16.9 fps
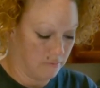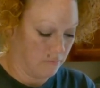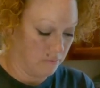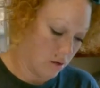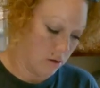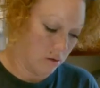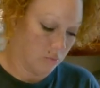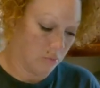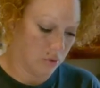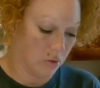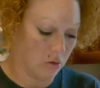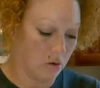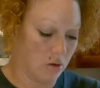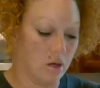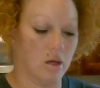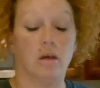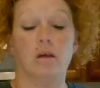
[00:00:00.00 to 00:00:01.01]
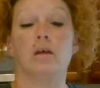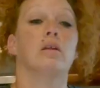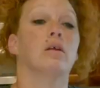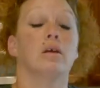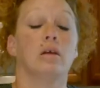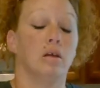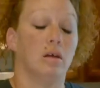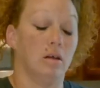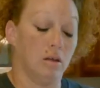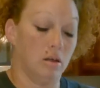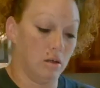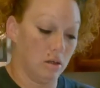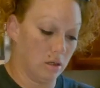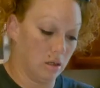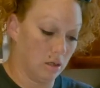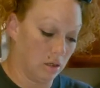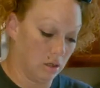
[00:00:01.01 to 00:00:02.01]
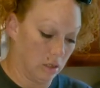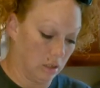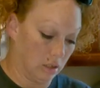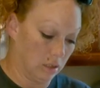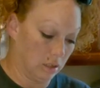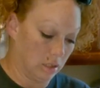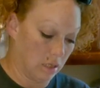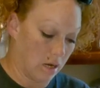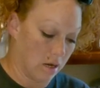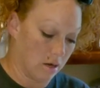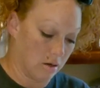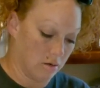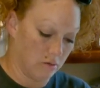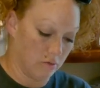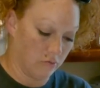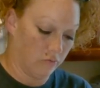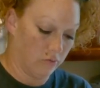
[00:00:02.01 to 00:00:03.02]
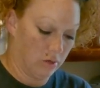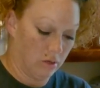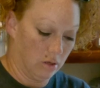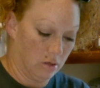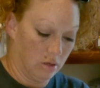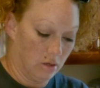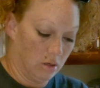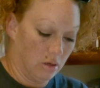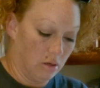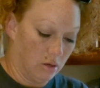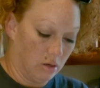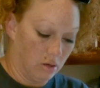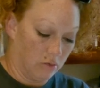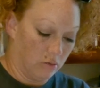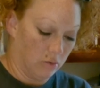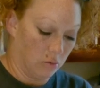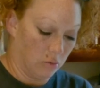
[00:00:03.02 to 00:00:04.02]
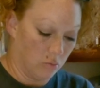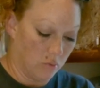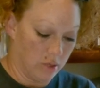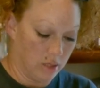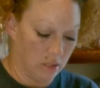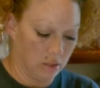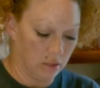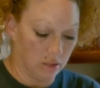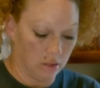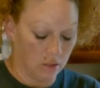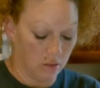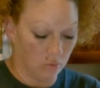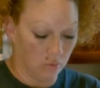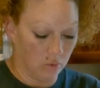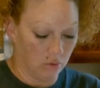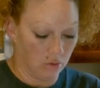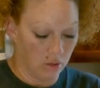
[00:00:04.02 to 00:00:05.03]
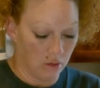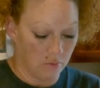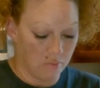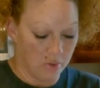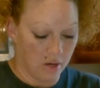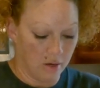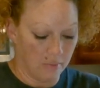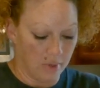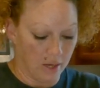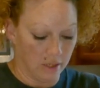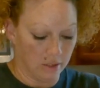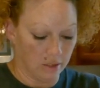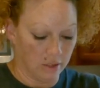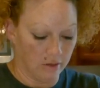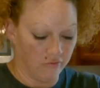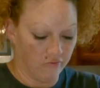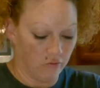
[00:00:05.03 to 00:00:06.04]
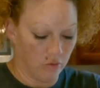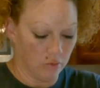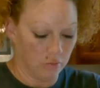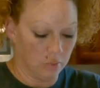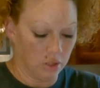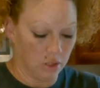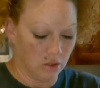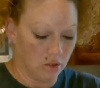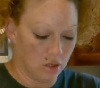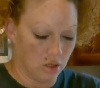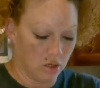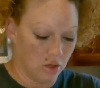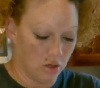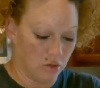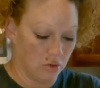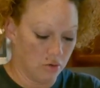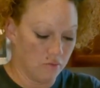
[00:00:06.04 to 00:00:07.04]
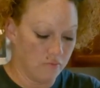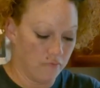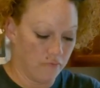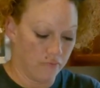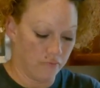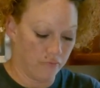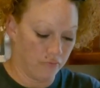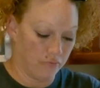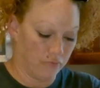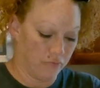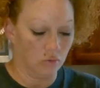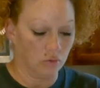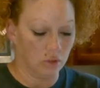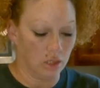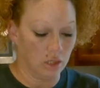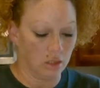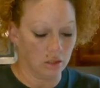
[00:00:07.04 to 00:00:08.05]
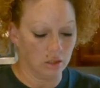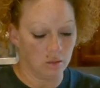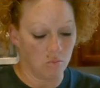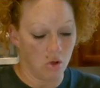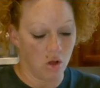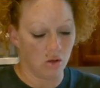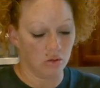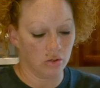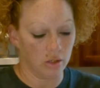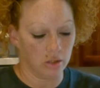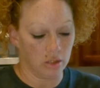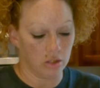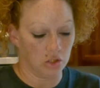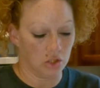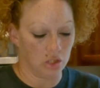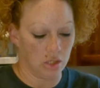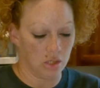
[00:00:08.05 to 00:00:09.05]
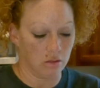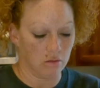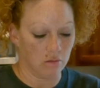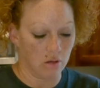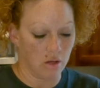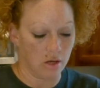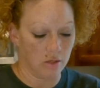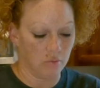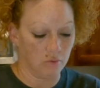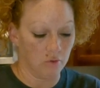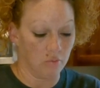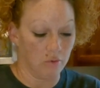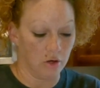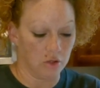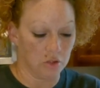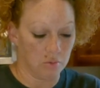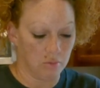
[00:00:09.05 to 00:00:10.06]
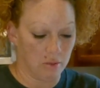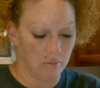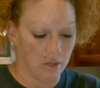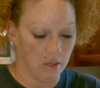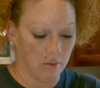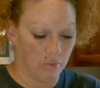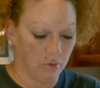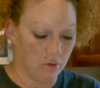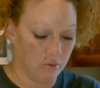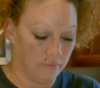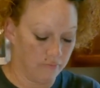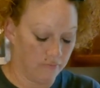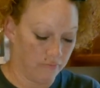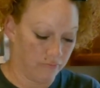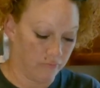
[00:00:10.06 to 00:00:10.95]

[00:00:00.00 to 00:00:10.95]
Okay, we'll go ahead and get this out of the whisk. It will clump up as it forms the dough. You'll need a small cookie sheet lined with parchment paper.